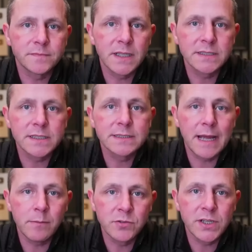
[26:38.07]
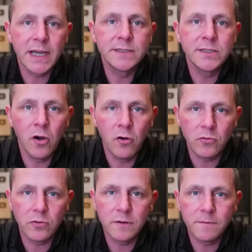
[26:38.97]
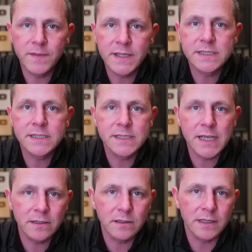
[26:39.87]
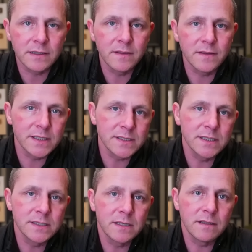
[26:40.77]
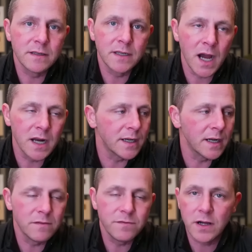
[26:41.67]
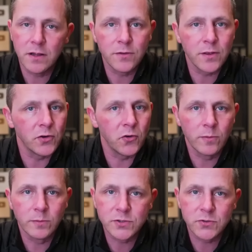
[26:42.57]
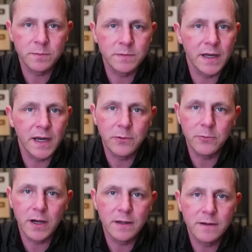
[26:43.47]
It's establishing a tone. It's signaling that this is not going to follow the normal script in any way.